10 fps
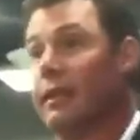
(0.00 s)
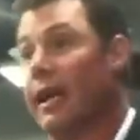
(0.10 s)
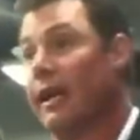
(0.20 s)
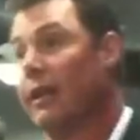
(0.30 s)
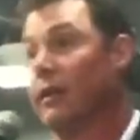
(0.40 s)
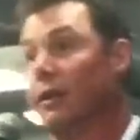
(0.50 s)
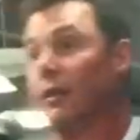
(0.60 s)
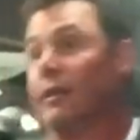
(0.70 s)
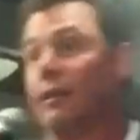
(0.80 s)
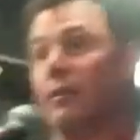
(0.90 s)
Okay.
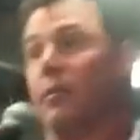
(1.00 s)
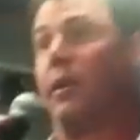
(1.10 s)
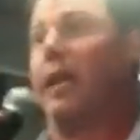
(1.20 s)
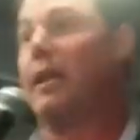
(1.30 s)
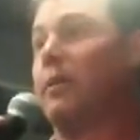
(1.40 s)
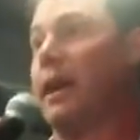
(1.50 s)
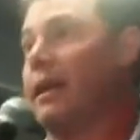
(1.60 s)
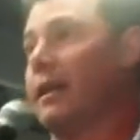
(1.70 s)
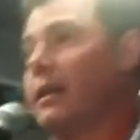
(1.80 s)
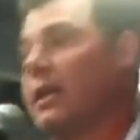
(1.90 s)
But
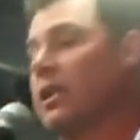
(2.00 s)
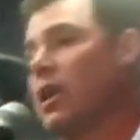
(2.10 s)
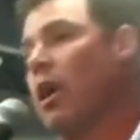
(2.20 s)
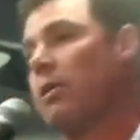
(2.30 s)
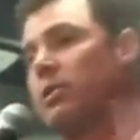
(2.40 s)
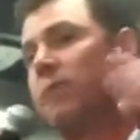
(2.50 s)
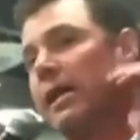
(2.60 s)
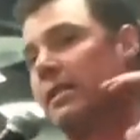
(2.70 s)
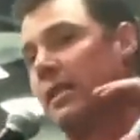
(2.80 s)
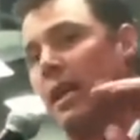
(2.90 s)
anyway, it's always
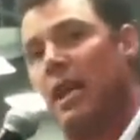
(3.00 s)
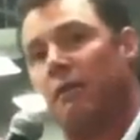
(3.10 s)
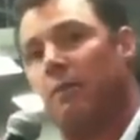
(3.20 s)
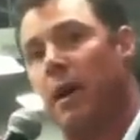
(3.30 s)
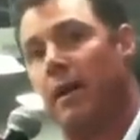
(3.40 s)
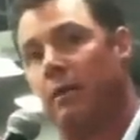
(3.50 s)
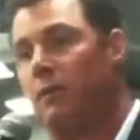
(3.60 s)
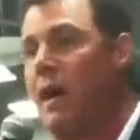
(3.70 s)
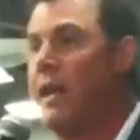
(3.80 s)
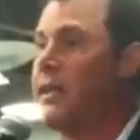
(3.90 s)
great seeing everybody.
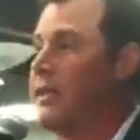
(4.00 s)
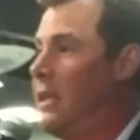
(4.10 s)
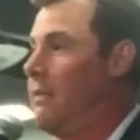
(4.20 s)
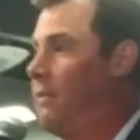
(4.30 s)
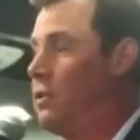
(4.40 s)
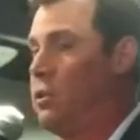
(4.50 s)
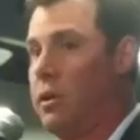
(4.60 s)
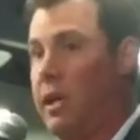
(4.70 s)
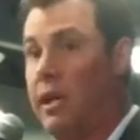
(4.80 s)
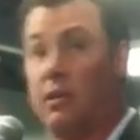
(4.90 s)
We've had this team for 2
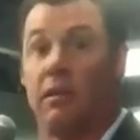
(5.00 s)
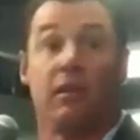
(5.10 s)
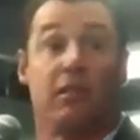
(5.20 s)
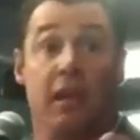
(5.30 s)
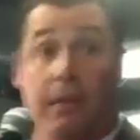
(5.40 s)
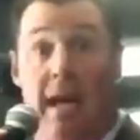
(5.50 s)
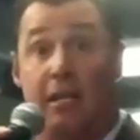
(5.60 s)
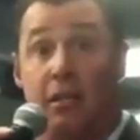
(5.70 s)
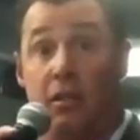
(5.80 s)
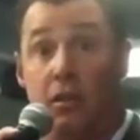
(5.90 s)
years. Some
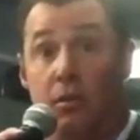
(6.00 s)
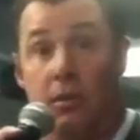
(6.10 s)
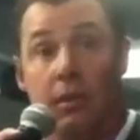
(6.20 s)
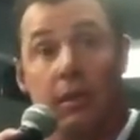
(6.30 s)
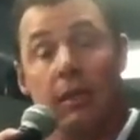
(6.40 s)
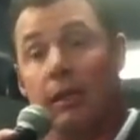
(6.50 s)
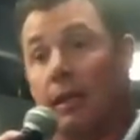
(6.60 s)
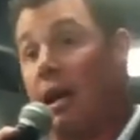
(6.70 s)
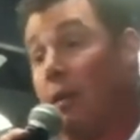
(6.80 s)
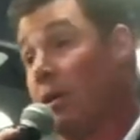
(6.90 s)
guys are new.
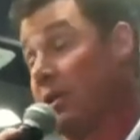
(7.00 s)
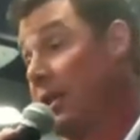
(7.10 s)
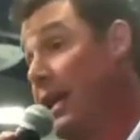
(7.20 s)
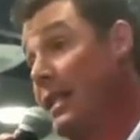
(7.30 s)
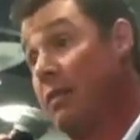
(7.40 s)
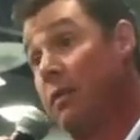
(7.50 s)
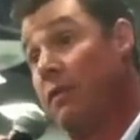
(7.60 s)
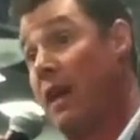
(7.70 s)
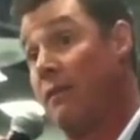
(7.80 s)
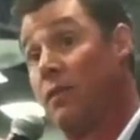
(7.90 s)
I wish the guys that
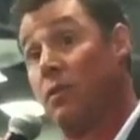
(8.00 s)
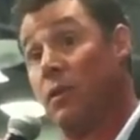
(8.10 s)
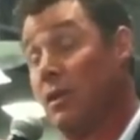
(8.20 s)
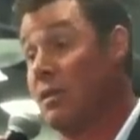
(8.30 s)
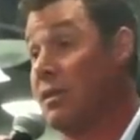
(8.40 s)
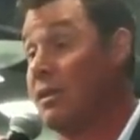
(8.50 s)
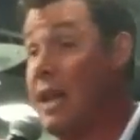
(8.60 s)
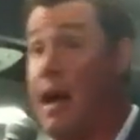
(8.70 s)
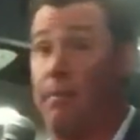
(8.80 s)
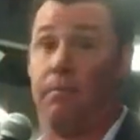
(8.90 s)
we've had for 2 years
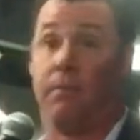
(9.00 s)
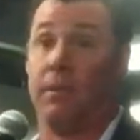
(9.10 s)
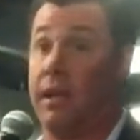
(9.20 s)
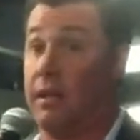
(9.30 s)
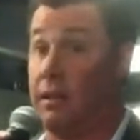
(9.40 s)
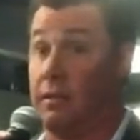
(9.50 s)
stop. Please.